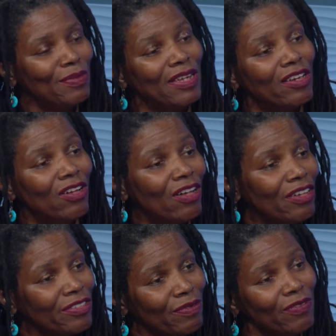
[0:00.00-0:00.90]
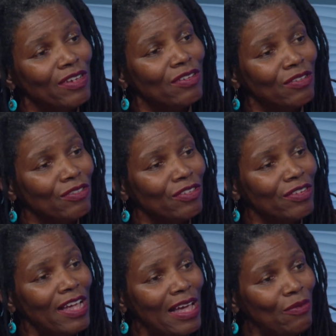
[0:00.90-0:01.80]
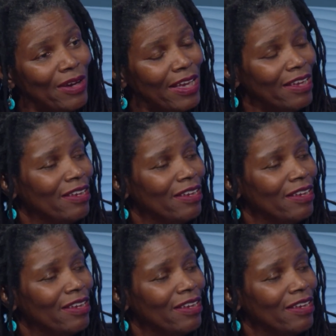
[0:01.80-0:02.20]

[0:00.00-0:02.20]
many cars and vehicles on the highway.